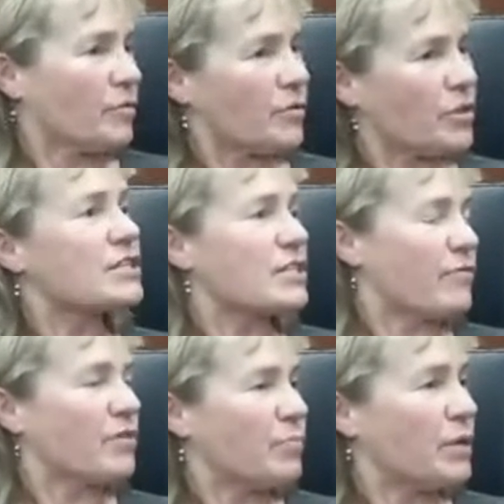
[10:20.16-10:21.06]
things that
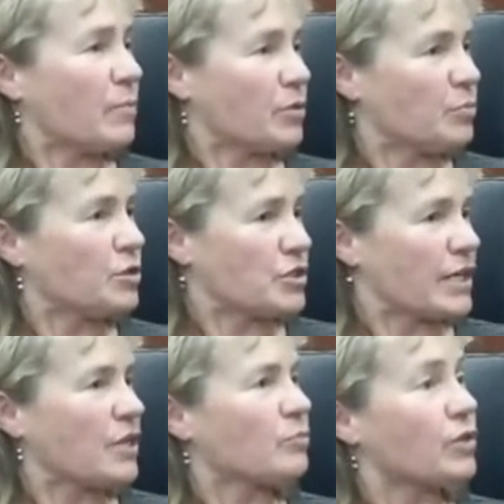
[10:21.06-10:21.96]
we've been able to put
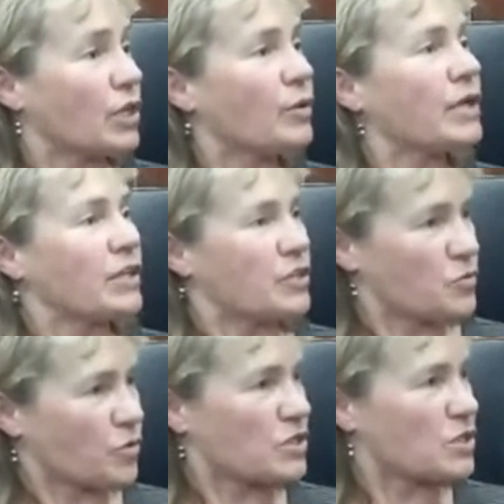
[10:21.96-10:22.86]
together pretty quickly because
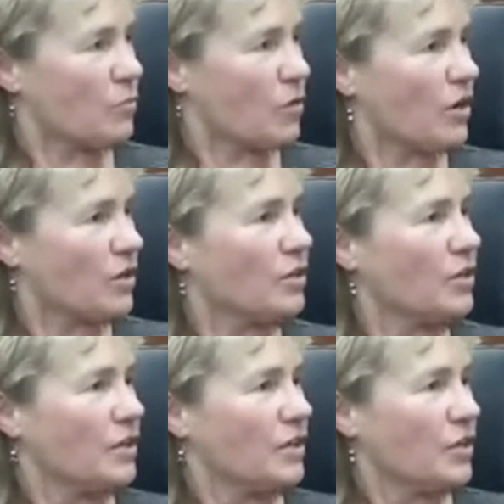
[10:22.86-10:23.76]
we're a
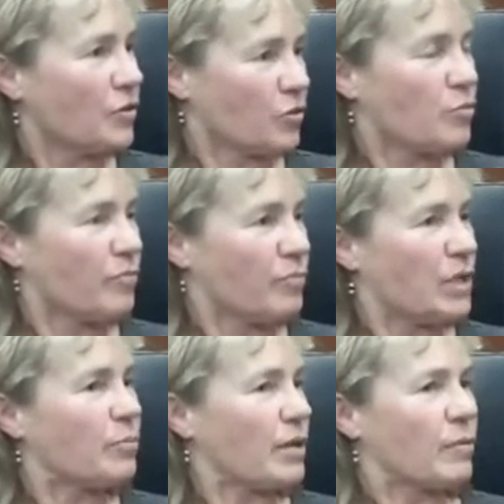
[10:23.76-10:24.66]
small group of
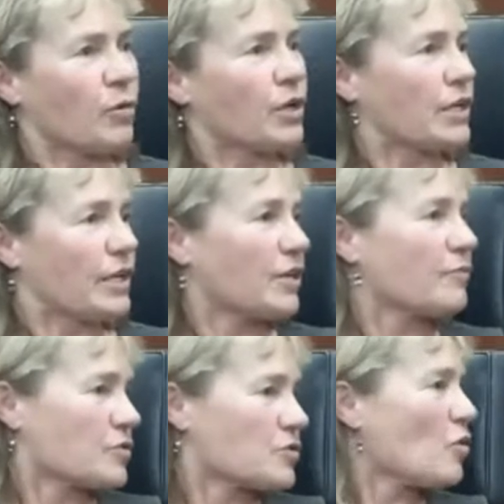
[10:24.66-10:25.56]
people that are working together
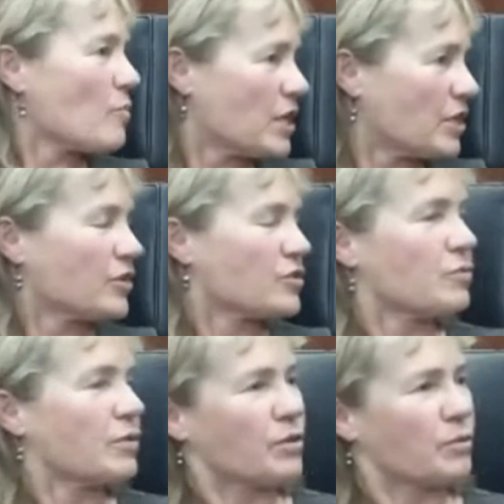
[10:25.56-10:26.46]
for so many years.
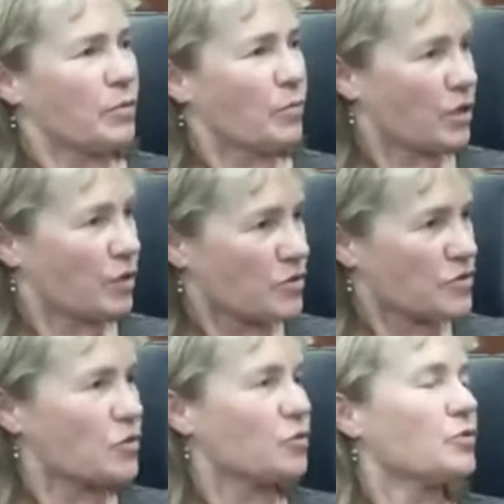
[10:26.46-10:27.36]
We've been working with the
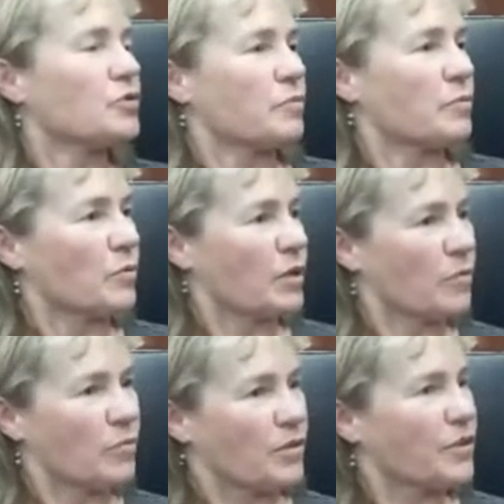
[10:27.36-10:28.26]
schools, we've been
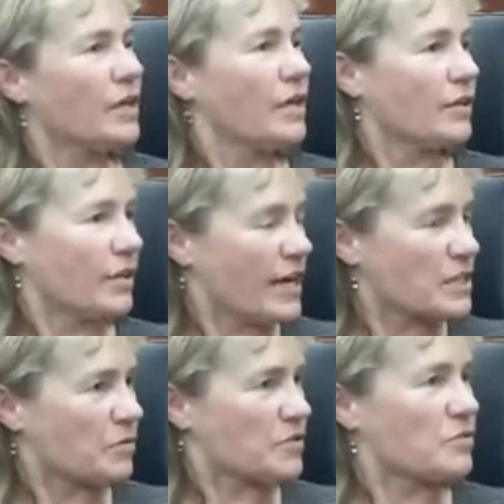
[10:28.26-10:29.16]
working with the
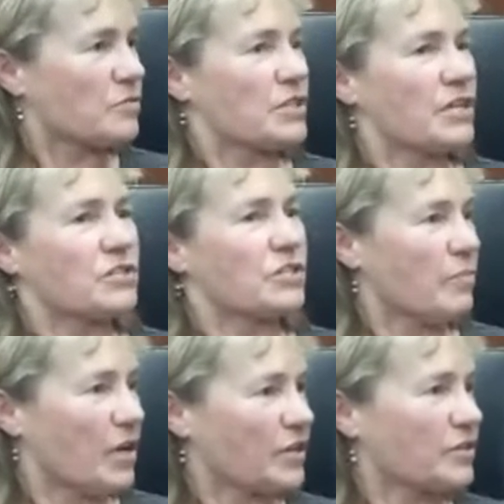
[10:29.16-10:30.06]
Hospital Association, the
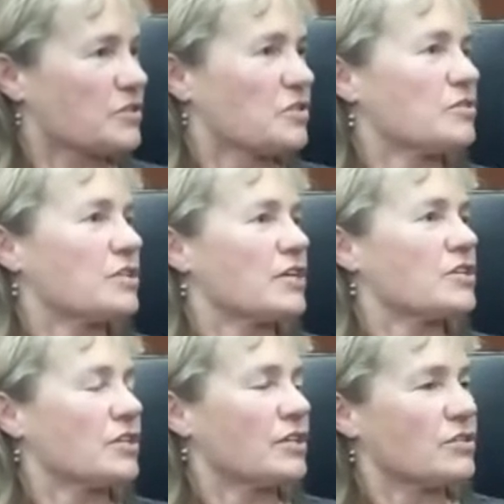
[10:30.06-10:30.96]
Medical
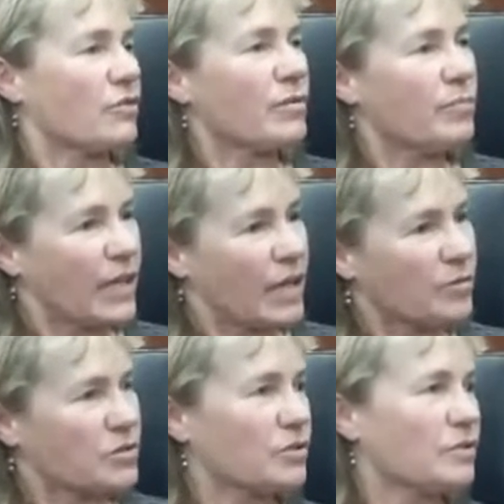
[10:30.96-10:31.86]
Association, and so we've been
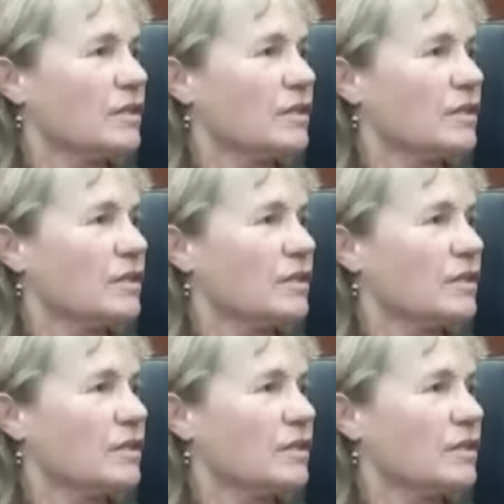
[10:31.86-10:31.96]
able to